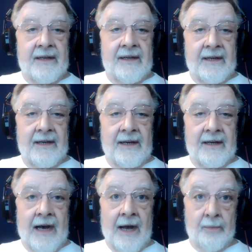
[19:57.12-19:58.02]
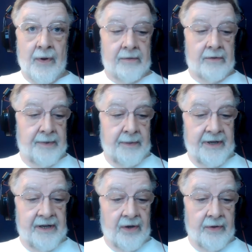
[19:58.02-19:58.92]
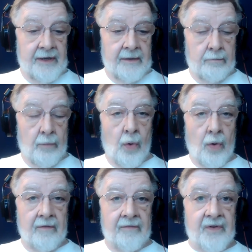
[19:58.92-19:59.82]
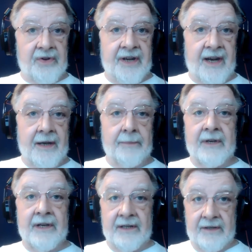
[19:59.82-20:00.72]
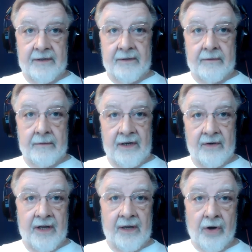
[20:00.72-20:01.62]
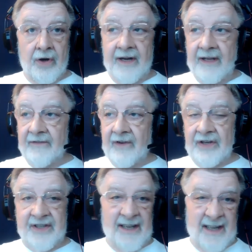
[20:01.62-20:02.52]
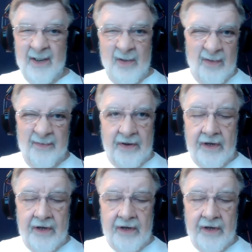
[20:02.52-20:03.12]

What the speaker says: I'll probably be going more full-time into internet marketing and various things. I do affiliate